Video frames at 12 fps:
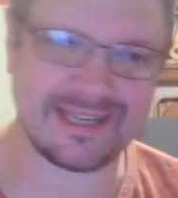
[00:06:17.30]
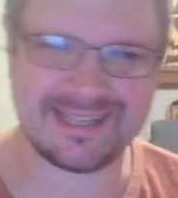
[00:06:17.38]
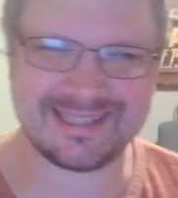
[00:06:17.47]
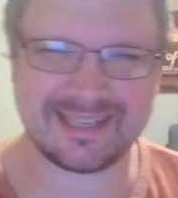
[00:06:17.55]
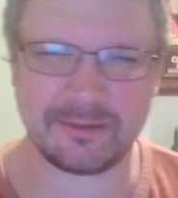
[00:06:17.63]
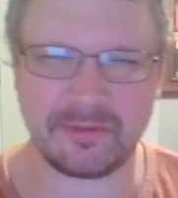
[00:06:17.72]

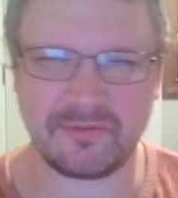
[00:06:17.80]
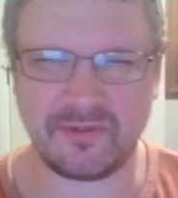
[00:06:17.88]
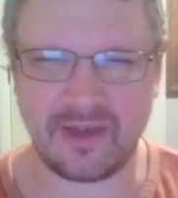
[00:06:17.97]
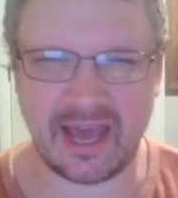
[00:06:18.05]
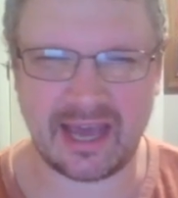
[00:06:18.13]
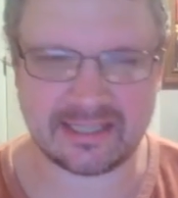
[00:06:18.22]
He's going to be
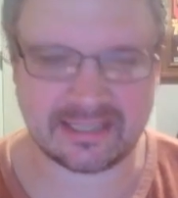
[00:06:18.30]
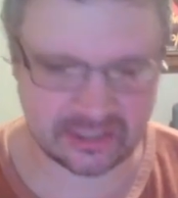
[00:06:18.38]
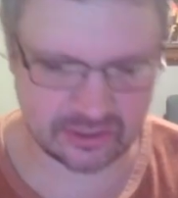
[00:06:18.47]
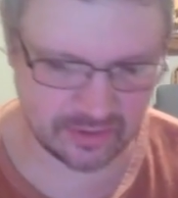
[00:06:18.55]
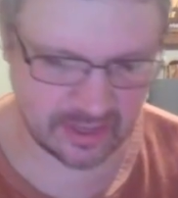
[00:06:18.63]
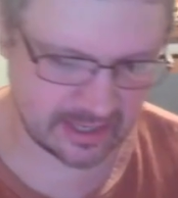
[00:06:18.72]
fast,
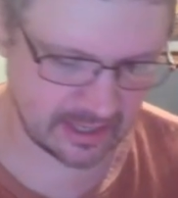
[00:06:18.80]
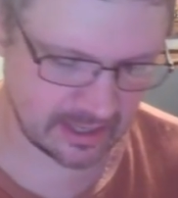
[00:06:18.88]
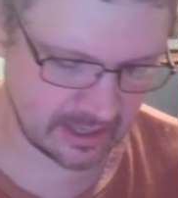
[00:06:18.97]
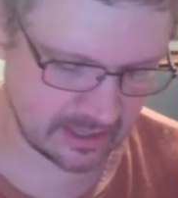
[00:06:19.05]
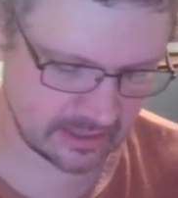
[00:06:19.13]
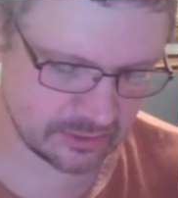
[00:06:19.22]
so
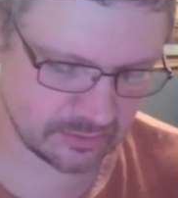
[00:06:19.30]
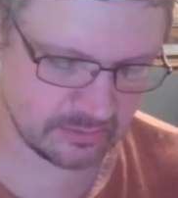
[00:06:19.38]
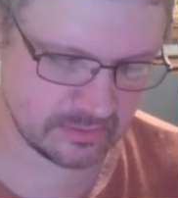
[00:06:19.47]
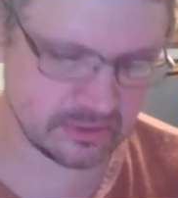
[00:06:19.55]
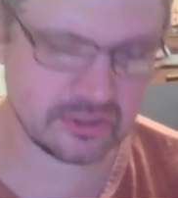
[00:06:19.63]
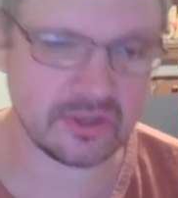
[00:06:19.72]
that
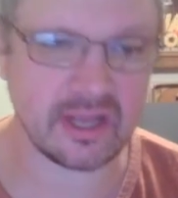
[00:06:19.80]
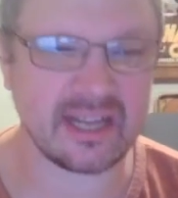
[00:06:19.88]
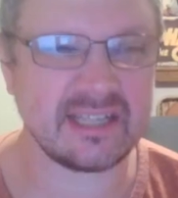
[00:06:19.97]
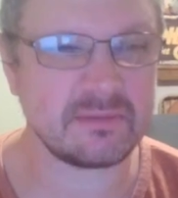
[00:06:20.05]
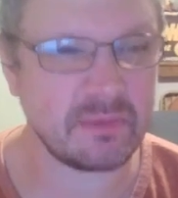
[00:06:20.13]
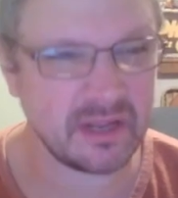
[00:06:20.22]
so
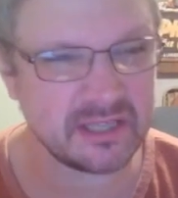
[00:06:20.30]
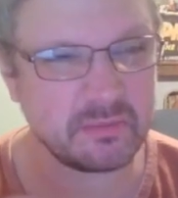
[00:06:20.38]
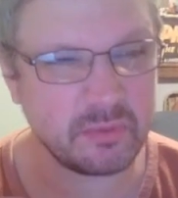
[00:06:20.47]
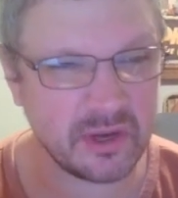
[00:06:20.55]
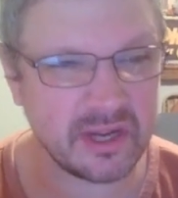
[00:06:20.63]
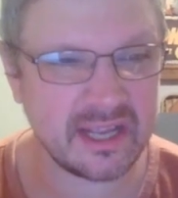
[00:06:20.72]
that he's
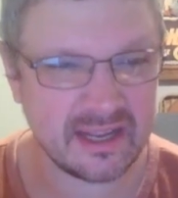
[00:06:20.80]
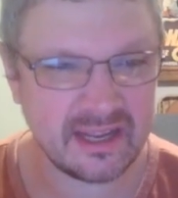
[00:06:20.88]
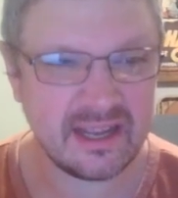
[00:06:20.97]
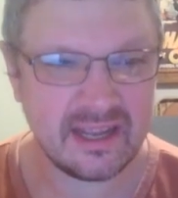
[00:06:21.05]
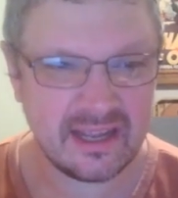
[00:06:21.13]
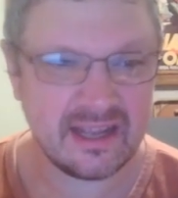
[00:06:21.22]
pretty
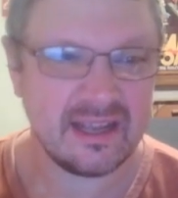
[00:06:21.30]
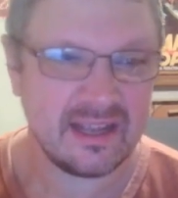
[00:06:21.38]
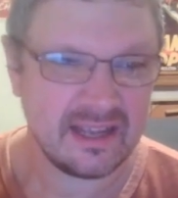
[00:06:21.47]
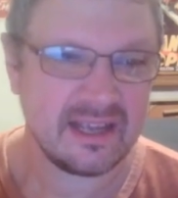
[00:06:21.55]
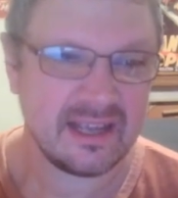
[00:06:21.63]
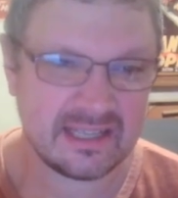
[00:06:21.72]

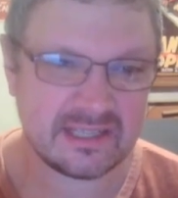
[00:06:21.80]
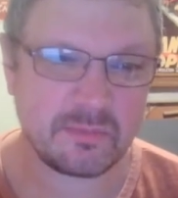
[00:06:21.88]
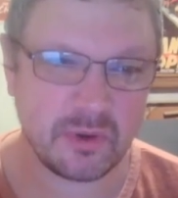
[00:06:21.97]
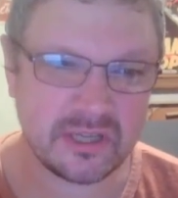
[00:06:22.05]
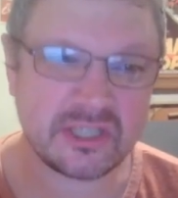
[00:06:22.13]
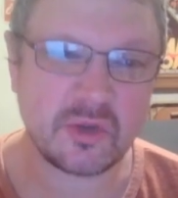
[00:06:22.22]

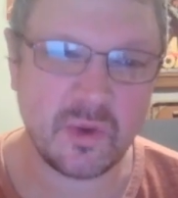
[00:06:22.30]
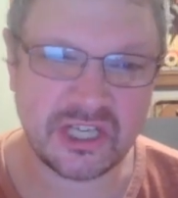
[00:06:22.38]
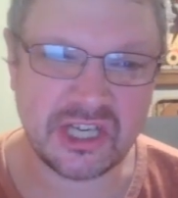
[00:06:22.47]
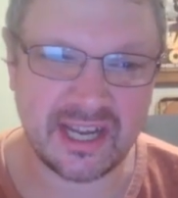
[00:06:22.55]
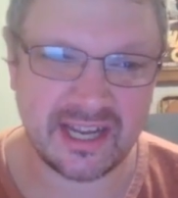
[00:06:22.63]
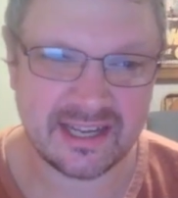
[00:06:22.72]

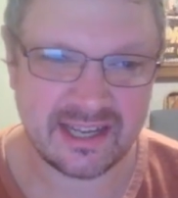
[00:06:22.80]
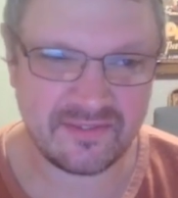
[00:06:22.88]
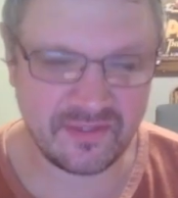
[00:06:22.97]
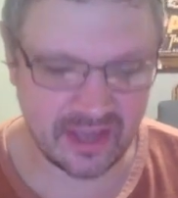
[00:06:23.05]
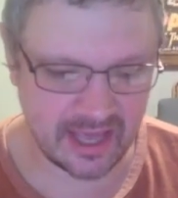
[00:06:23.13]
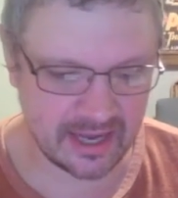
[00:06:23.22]
squishy
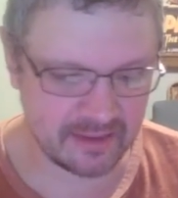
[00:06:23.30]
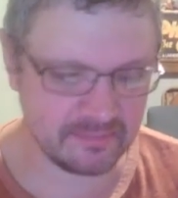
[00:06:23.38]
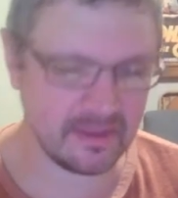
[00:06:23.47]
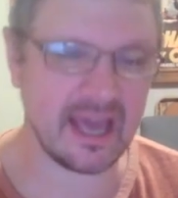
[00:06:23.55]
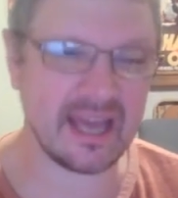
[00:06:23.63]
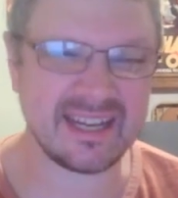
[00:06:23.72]
if you hit
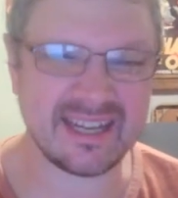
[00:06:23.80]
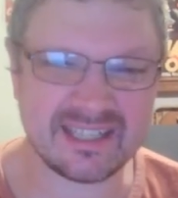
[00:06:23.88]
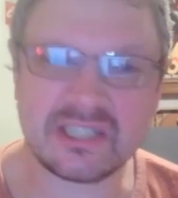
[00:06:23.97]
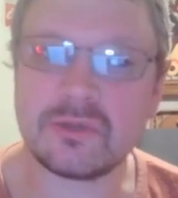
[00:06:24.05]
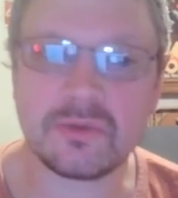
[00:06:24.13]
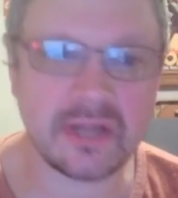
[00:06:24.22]
him, and he
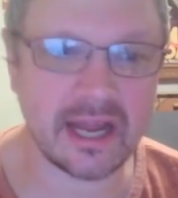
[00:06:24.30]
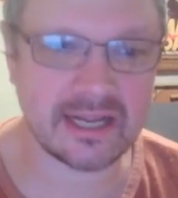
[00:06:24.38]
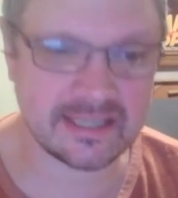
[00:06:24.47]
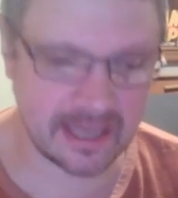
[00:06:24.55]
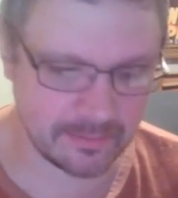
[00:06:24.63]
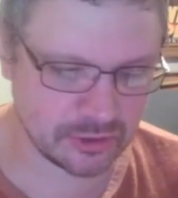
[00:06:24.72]
doesn't do a lot of
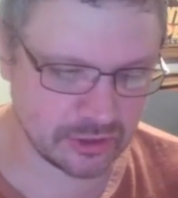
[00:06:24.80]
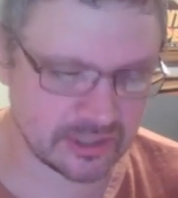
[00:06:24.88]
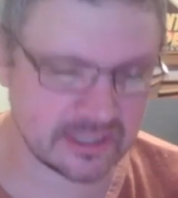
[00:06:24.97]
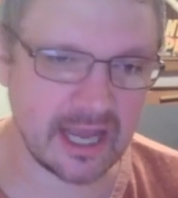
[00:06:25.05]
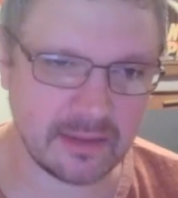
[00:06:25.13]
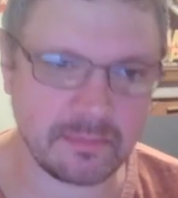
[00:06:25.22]
damage or
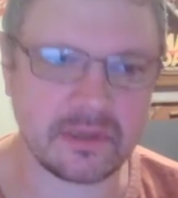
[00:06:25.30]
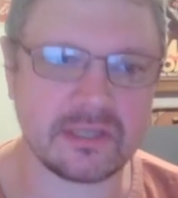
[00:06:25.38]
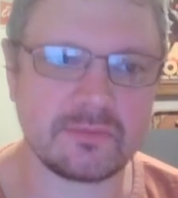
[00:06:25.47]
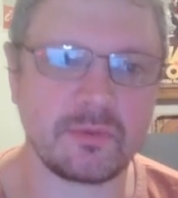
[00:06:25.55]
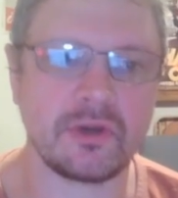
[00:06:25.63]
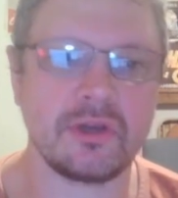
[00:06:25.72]
attack, but
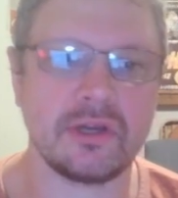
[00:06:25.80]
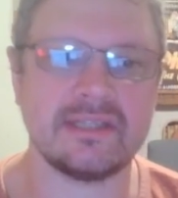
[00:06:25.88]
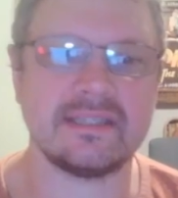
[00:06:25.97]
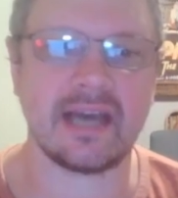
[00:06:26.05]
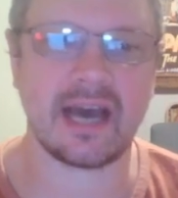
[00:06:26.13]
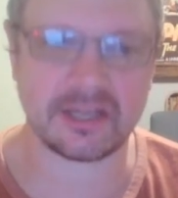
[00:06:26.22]
he's pretty good
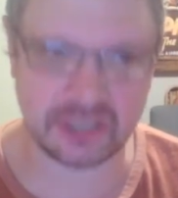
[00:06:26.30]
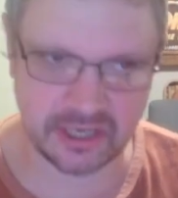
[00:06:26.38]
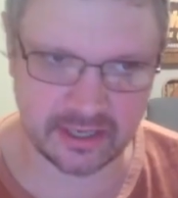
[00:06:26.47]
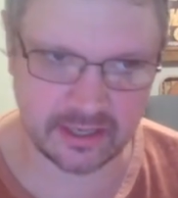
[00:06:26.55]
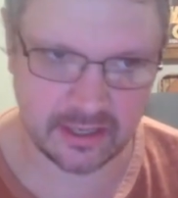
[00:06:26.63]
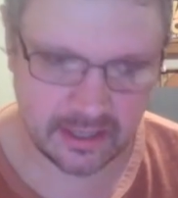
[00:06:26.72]
at
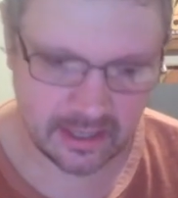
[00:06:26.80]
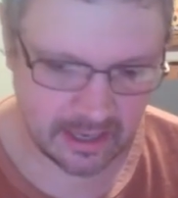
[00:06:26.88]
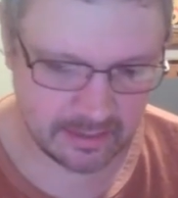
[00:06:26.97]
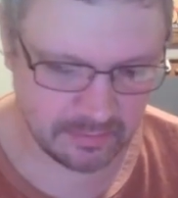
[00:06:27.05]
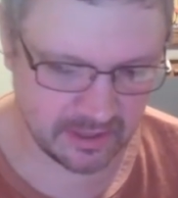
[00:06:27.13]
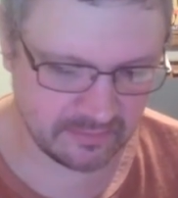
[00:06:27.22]
dodging
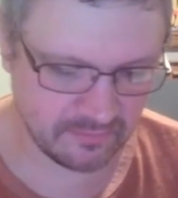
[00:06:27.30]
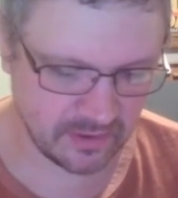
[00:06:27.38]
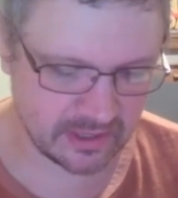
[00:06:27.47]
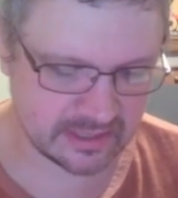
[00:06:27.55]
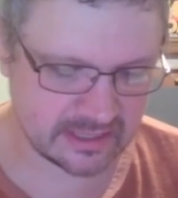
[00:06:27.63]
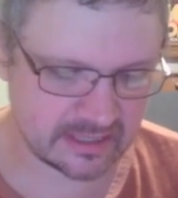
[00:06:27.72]
and being
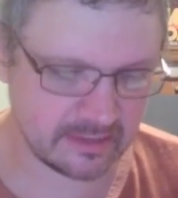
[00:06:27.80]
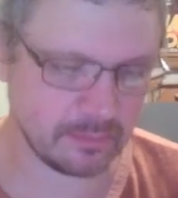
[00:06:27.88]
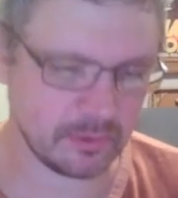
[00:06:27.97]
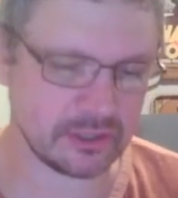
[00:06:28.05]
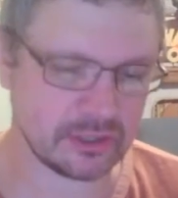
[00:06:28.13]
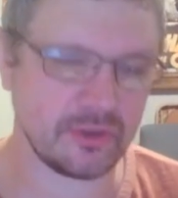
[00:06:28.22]
very
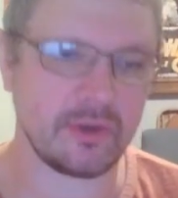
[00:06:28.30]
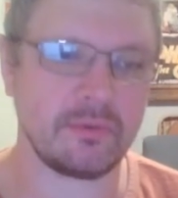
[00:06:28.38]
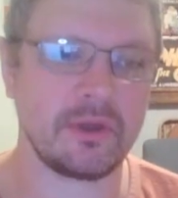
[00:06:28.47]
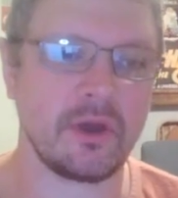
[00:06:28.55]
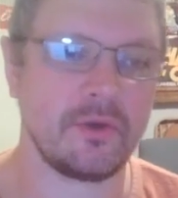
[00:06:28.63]
slippery. So there we go.